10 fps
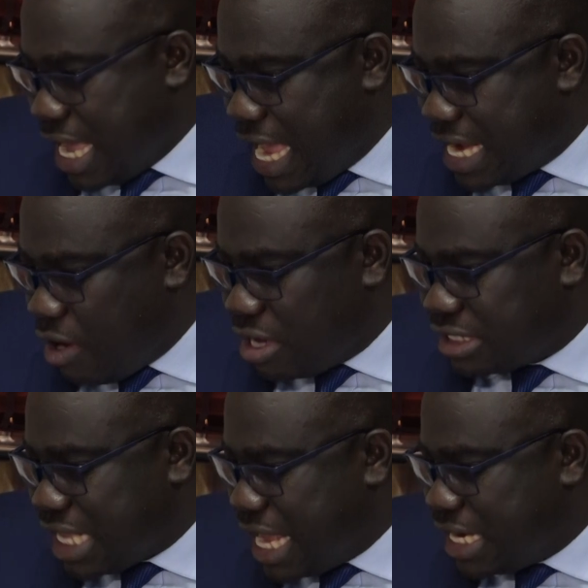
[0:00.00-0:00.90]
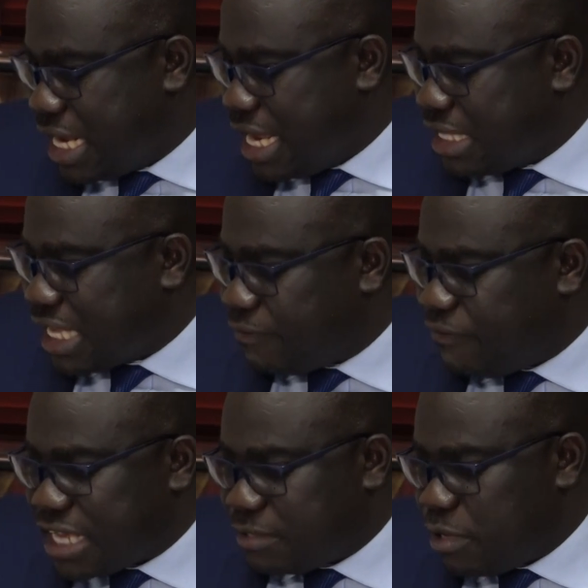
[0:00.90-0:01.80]
And that was done in
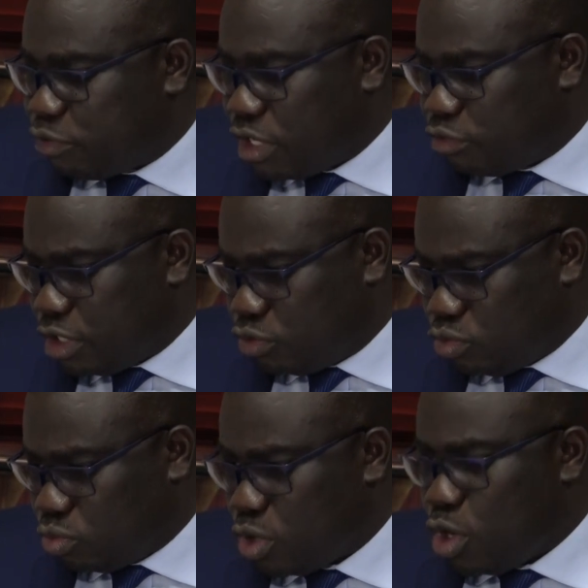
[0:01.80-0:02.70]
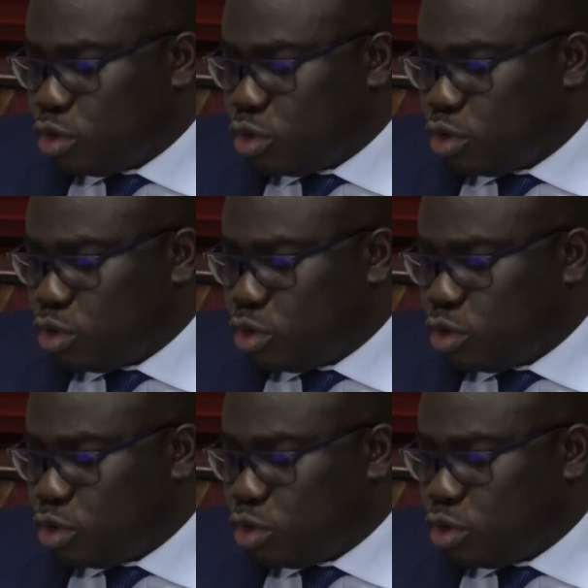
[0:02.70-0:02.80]
31st May 2022.